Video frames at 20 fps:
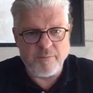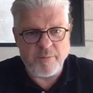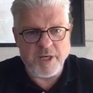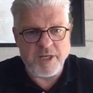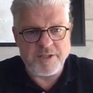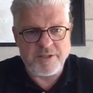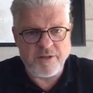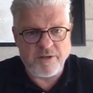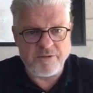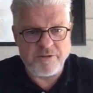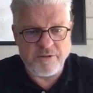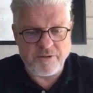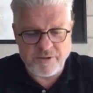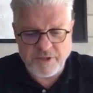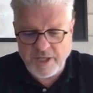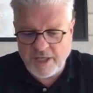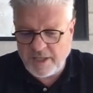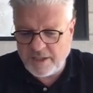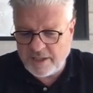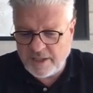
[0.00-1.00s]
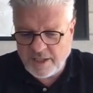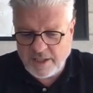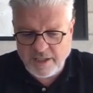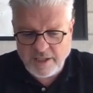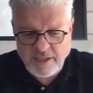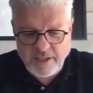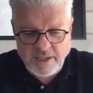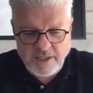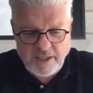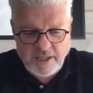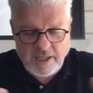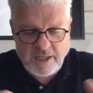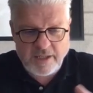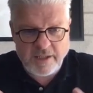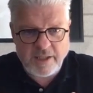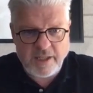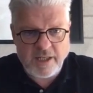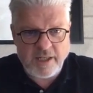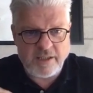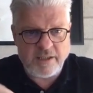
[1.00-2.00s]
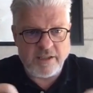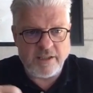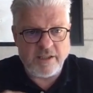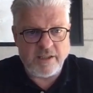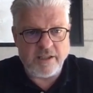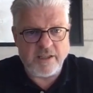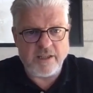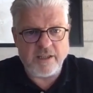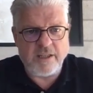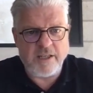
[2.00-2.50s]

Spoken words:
based on your data, and then